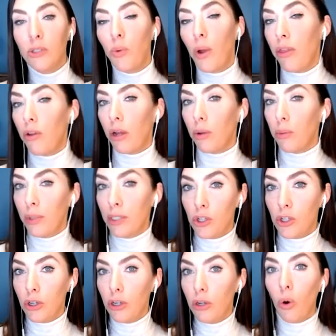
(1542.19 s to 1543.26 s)
whether it was
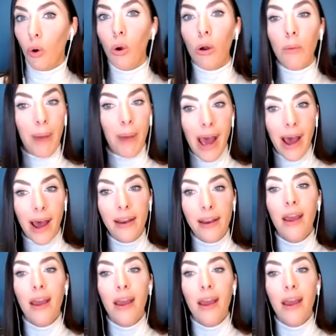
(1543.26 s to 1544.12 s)
good or bad,